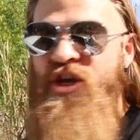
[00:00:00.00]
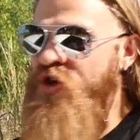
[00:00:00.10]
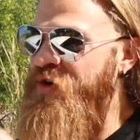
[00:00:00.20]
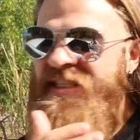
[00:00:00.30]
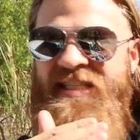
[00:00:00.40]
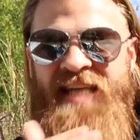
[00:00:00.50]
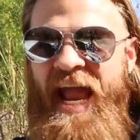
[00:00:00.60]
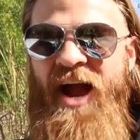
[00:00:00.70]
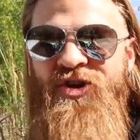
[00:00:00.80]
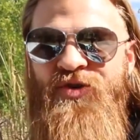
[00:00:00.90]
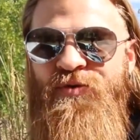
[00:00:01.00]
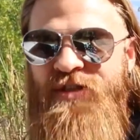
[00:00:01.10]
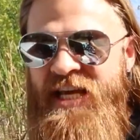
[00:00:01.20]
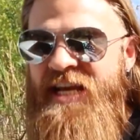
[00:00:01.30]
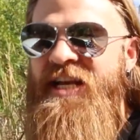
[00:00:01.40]
You can stay on your
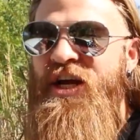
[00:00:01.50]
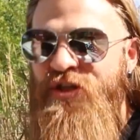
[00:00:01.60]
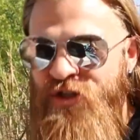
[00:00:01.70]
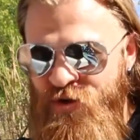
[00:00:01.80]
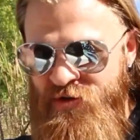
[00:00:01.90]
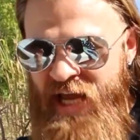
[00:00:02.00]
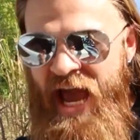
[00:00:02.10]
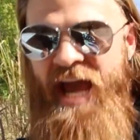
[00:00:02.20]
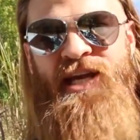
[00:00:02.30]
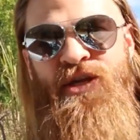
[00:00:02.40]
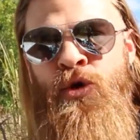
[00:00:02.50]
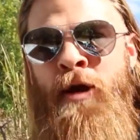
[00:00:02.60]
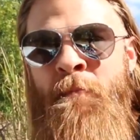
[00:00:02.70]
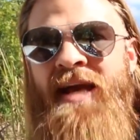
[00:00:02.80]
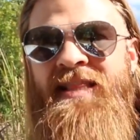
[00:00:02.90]
routine today. You
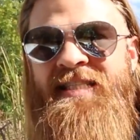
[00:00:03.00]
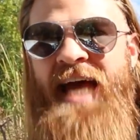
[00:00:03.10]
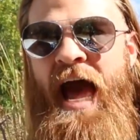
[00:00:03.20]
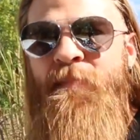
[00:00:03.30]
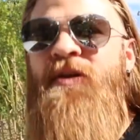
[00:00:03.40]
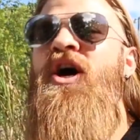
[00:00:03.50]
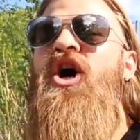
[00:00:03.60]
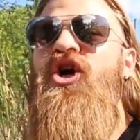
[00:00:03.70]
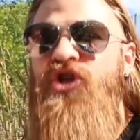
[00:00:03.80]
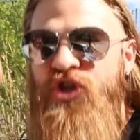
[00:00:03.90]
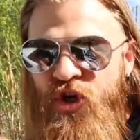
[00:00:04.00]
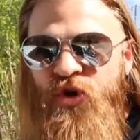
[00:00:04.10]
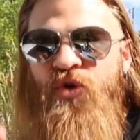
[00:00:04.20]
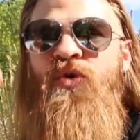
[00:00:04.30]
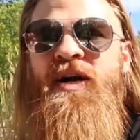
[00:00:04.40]
can make this happen
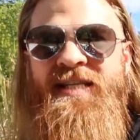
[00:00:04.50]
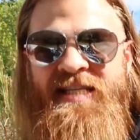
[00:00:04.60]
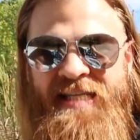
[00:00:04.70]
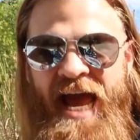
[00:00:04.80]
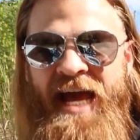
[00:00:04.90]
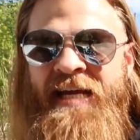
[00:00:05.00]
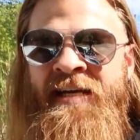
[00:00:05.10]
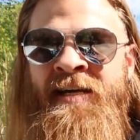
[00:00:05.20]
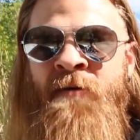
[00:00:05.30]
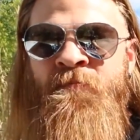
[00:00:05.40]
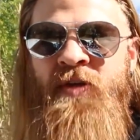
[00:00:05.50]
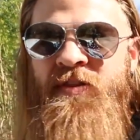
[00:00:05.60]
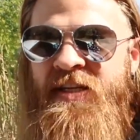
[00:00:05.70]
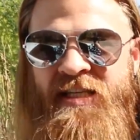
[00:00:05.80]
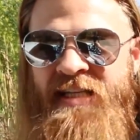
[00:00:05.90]
today.
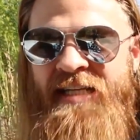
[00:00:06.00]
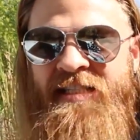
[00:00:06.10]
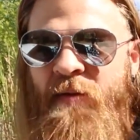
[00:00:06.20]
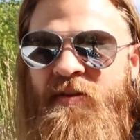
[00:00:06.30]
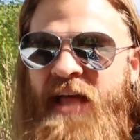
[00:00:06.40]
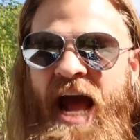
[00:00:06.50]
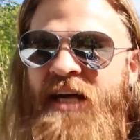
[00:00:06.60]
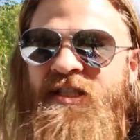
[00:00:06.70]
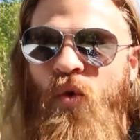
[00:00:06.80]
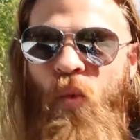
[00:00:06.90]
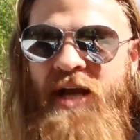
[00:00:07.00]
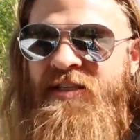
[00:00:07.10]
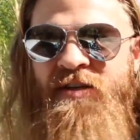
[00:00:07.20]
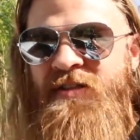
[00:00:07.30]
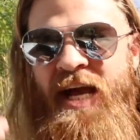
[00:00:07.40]
This is not something that has to wait
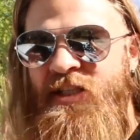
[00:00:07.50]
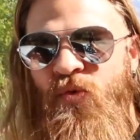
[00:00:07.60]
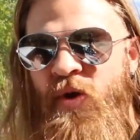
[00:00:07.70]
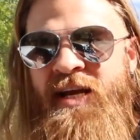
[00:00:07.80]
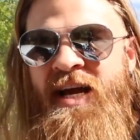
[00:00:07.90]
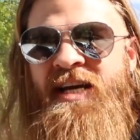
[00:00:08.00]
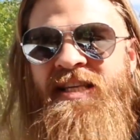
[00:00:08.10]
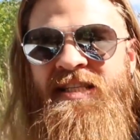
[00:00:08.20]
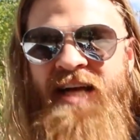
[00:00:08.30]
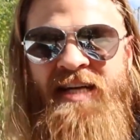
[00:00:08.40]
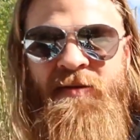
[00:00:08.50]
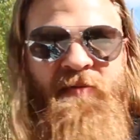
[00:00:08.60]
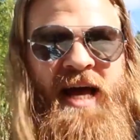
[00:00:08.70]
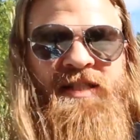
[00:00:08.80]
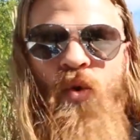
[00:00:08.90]
till next week. This is not something
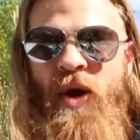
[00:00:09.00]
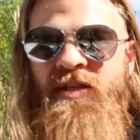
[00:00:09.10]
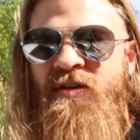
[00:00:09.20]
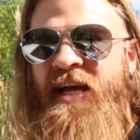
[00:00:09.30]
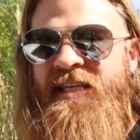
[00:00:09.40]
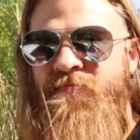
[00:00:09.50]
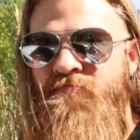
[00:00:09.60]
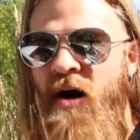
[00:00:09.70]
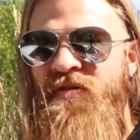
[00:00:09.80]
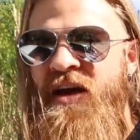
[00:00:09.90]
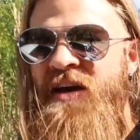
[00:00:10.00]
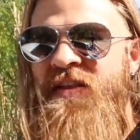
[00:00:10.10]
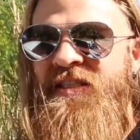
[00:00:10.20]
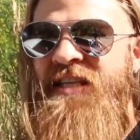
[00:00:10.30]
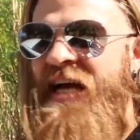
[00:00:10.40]
that has to wait till next month.
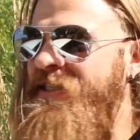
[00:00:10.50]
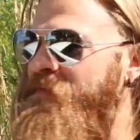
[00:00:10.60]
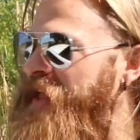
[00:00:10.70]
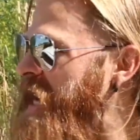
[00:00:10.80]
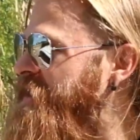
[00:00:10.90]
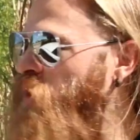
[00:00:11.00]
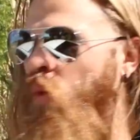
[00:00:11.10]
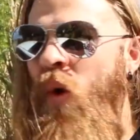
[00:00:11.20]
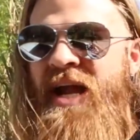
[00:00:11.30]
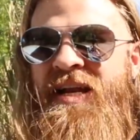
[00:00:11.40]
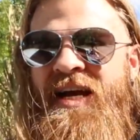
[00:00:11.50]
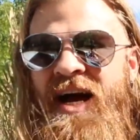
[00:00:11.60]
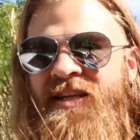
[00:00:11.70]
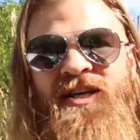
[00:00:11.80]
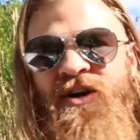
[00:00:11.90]
This is not something that has to wait
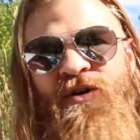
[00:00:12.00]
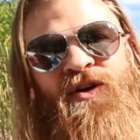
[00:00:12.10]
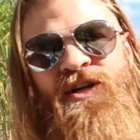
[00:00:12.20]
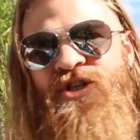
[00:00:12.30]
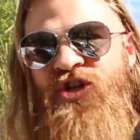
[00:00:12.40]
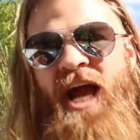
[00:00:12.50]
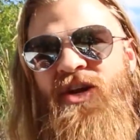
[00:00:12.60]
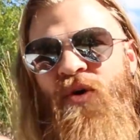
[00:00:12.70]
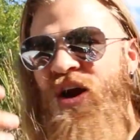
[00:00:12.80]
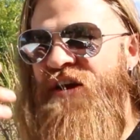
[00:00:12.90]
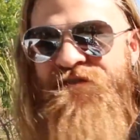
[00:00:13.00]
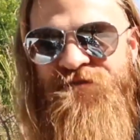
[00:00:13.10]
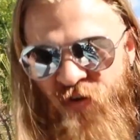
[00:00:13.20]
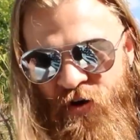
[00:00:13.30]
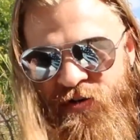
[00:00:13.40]
until January
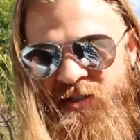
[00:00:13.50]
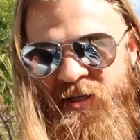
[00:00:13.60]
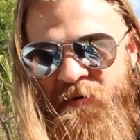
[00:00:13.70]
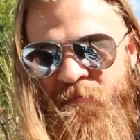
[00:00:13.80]
1st.